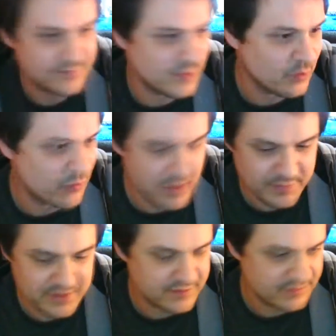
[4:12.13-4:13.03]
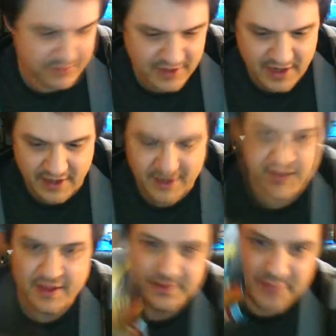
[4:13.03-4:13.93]
or weapon guy.
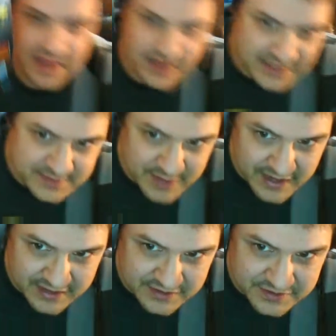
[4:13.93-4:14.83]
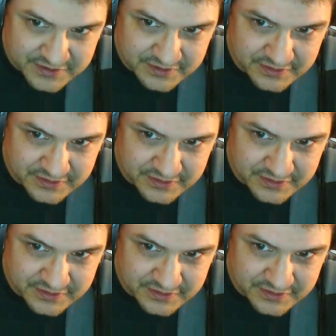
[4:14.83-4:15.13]
Back of his package.